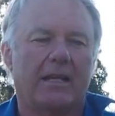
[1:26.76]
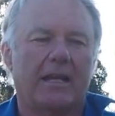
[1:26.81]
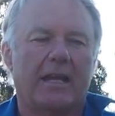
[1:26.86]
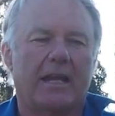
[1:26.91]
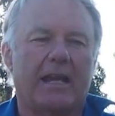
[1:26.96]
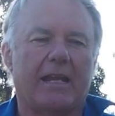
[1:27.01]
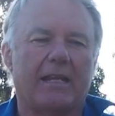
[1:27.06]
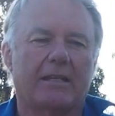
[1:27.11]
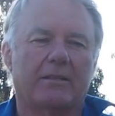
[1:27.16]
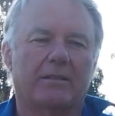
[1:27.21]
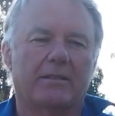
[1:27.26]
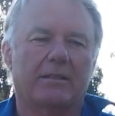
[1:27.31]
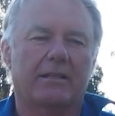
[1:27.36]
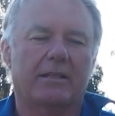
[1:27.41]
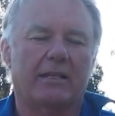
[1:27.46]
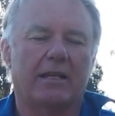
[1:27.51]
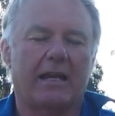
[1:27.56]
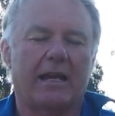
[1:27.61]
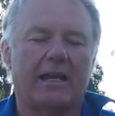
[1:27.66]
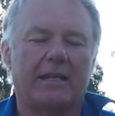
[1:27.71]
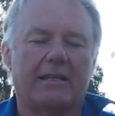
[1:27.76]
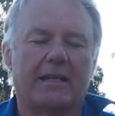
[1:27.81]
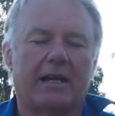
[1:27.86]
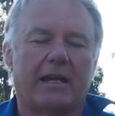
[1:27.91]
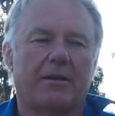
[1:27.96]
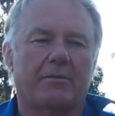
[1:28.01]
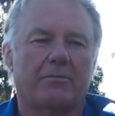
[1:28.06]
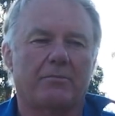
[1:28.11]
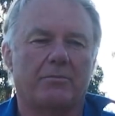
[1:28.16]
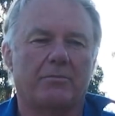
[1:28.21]
and
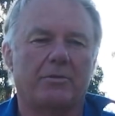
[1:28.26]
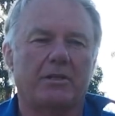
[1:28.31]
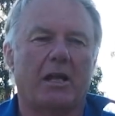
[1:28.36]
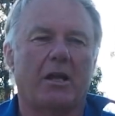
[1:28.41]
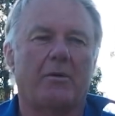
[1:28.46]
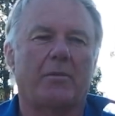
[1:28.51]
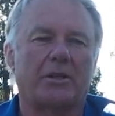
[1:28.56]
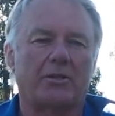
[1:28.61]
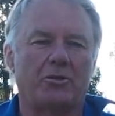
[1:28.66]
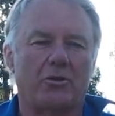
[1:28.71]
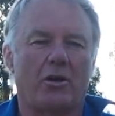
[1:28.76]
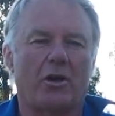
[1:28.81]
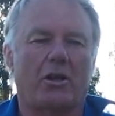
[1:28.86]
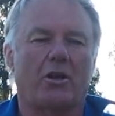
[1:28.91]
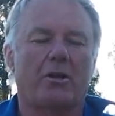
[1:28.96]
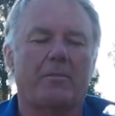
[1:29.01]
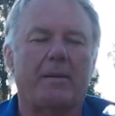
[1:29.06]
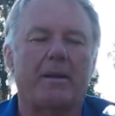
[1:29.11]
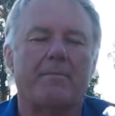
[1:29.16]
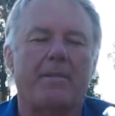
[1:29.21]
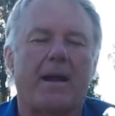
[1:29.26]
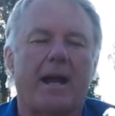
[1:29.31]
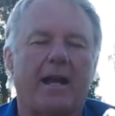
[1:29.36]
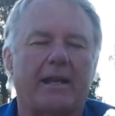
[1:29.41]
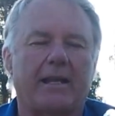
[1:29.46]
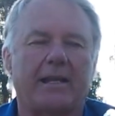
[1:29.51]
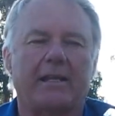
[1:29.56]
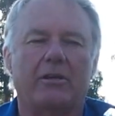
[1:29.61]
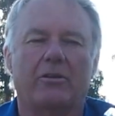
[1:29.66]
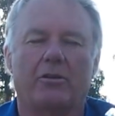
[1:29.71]
we can talk a lot about
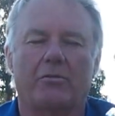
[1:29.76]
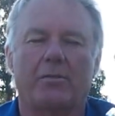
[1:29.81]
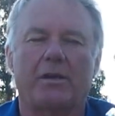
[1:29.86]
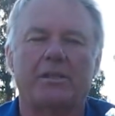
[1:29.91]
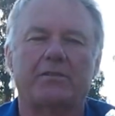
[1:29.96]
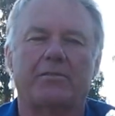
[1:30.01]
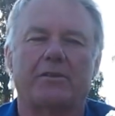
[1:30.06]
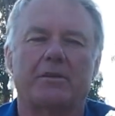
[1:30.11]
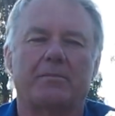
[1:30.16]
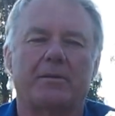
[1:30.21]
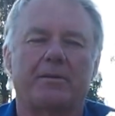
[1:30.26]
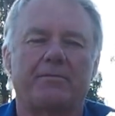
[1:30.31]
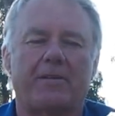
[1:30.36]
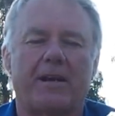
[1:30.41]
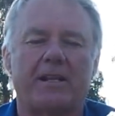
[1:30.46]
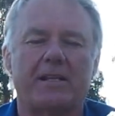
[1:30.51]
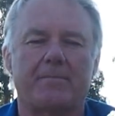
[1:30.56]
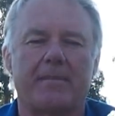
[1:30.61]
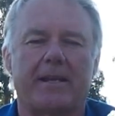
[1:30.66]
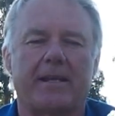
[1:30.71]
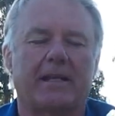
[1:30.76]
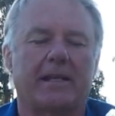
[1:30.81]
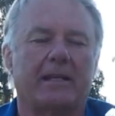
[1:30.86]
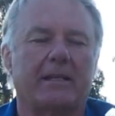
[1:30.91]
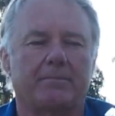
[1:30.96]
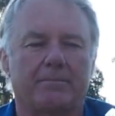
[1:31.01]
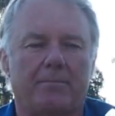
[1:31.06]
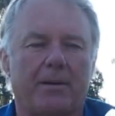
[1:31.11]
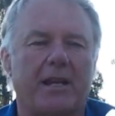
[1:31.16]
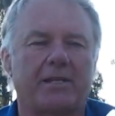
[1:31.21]
marketing and all the rest of it, but
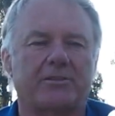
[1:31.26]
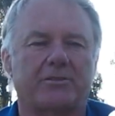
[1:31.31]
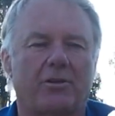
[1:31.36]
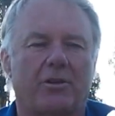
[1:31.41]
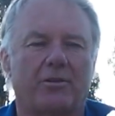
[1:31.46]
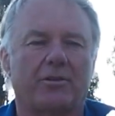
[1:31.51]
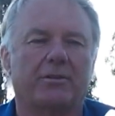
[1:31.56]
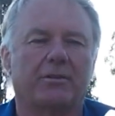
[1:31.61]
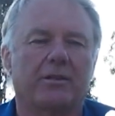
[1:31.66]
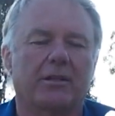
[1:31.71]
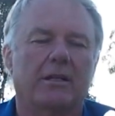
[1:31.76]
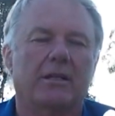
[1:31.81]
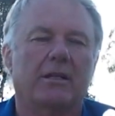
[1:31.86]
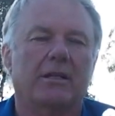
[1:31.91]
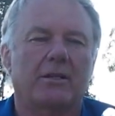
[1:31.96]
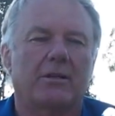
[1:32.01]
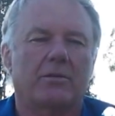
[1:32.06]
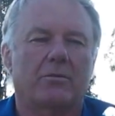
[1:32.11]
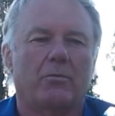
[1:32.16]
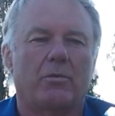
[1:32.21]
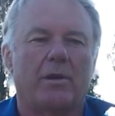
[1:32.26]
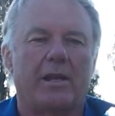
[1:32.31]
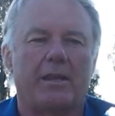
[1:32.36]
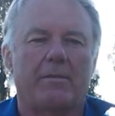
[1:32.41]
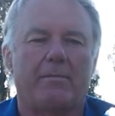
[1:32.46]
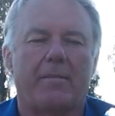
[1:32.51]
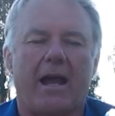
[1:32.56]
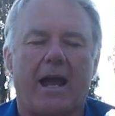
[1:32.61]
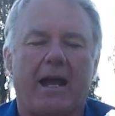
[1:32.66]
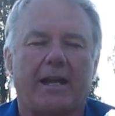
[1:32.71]
fundamentally, based on where
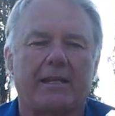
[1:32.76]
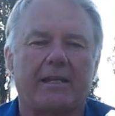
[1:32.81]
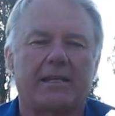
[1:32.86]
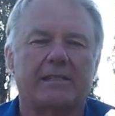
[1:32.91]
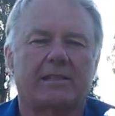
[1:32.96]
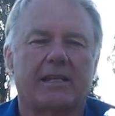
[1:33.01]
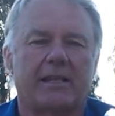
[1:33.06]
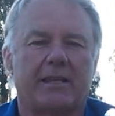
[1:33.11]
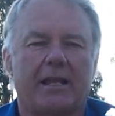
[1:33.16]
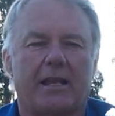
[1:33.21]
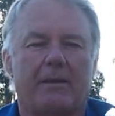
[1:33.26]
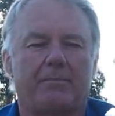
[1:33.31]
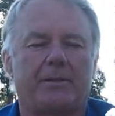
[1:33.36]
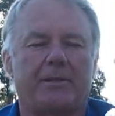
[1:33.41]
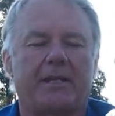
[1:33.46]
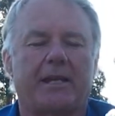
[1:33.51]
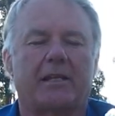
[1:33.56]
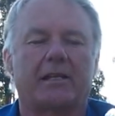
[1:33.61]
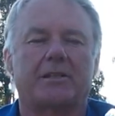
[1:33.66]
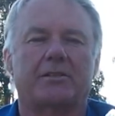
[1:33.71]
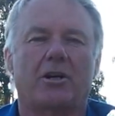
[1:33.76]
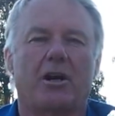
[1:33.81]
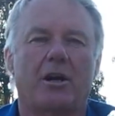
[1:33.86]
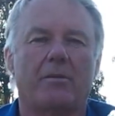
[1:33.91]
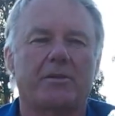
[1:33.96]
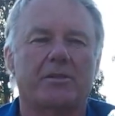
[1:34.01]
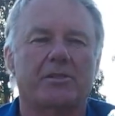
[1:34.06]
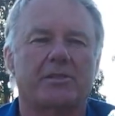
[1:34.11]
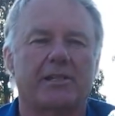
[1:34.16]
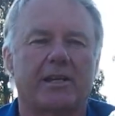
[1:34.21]
the market is at that particular
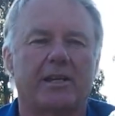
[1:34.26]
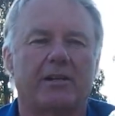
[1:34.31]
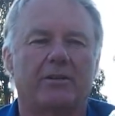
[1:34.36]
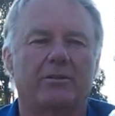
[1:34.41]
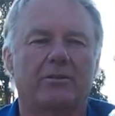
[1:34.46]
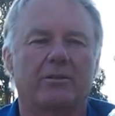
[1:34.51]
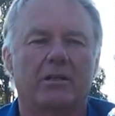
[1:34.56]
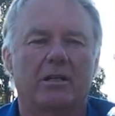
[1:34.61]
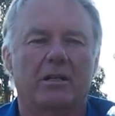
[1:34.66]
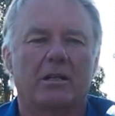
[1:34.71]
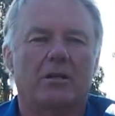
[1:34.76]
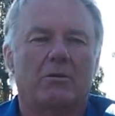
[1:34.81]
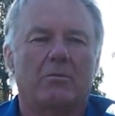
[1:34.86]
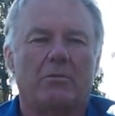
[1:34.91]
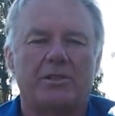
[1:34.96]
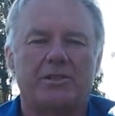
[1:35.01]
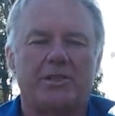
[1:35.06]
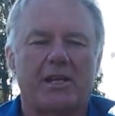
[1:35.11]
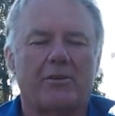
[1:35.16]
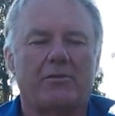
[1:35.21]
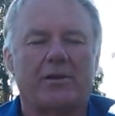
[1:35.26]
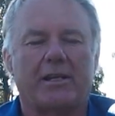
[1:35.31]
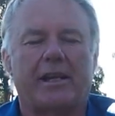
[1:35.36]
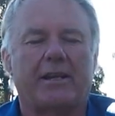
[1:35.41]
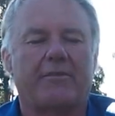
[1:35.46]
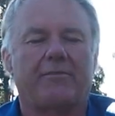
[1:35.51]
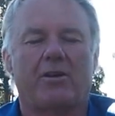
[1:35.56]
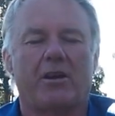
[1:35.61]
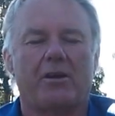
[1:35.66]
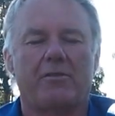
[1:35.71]
time you sell, we generally
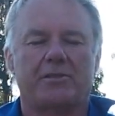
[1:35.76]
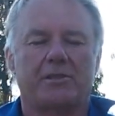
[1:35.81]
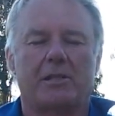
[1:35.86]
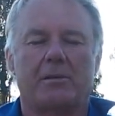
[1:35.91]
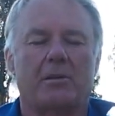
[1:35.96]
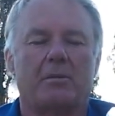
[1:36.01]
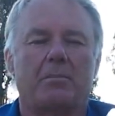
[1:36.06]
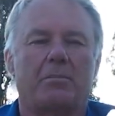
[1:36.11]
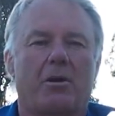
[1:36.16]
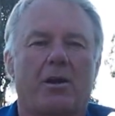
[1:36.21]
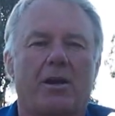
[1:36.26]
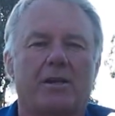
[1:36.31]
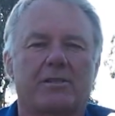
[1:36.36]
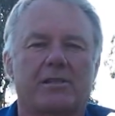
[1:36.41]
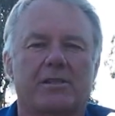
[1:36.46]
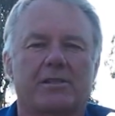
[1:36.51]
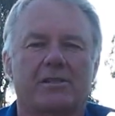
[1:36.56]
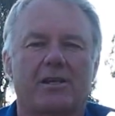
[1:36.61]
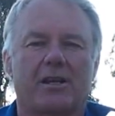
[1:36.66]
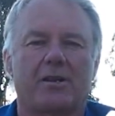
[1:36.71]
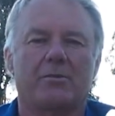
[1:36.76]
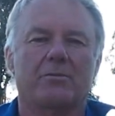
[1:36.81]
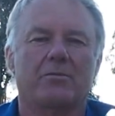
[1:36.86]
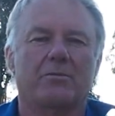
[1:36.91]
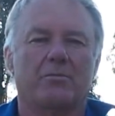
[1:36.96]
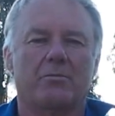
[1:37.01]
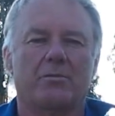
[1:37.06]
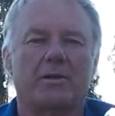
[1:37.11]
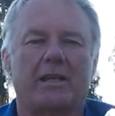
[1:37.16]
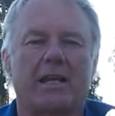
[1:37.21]
get very similar prices. So
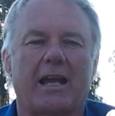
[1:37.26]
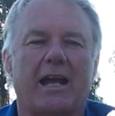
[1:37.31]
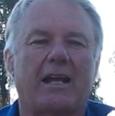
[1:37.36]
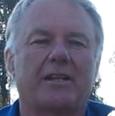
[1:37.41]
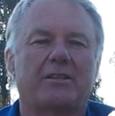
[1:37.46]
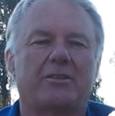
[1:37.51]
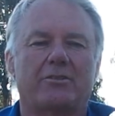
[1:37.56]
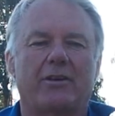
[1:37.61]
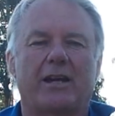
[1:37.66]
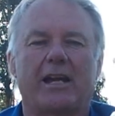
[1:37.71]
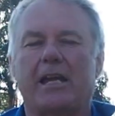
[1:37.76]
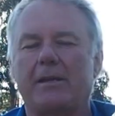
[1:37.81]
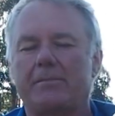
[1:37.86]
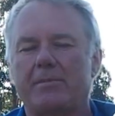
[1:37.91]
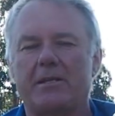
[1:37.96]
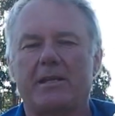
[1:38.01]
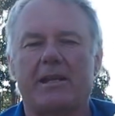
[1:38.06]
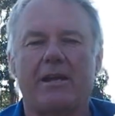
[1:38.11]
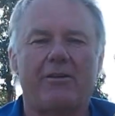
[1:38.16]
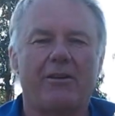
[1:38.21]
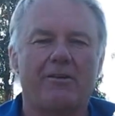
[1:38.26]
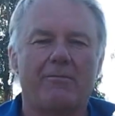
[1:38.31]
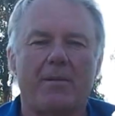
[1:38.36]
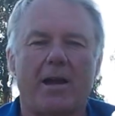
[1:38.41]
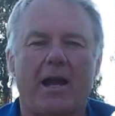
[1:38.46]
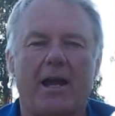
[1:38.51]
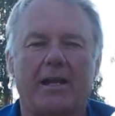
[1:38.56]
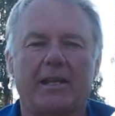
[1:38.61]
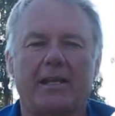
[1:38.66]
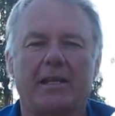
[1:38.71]
we can't do a heap in the area of
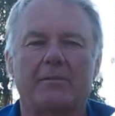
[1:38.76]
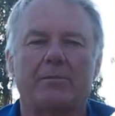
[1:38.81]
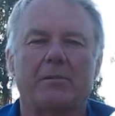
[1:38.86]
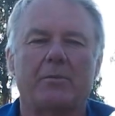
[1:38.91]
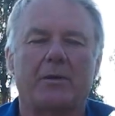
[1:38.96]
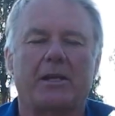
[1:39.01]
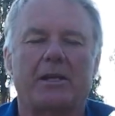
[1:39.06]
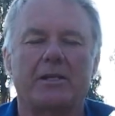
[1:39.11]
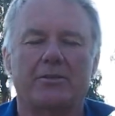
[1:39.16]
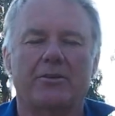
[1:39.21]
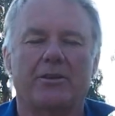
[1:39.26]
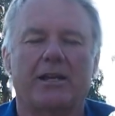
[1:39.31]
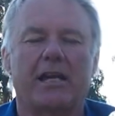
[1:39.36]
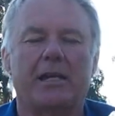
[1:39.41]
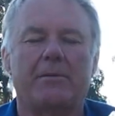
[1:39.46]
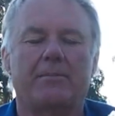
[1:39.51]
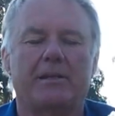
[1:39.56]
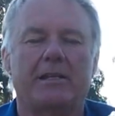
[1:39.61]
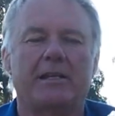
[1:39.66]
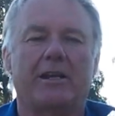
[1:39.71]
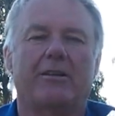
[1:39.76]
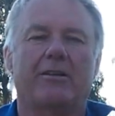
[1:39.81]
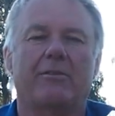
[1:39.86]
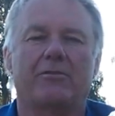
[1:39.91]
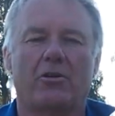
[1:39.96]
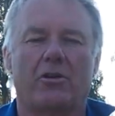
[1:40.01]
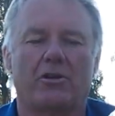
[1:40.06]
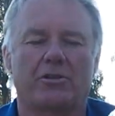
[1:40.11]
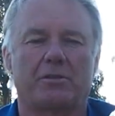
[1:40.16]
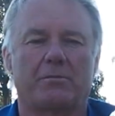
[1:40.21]
marketing, but we can do a heap in the area
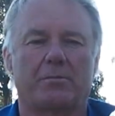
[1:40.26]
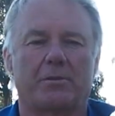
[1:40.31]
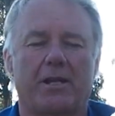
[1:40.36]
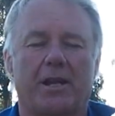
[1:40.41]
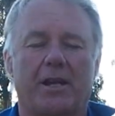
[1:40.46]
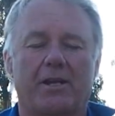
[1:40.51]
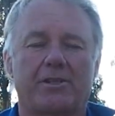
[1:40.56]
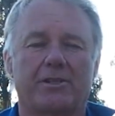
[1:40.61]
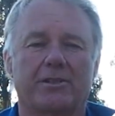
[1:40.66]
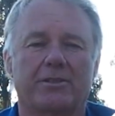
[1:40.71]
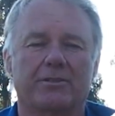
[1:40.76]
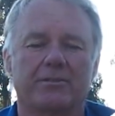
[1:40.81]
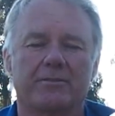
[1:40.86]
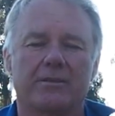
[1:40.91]
of cost of production.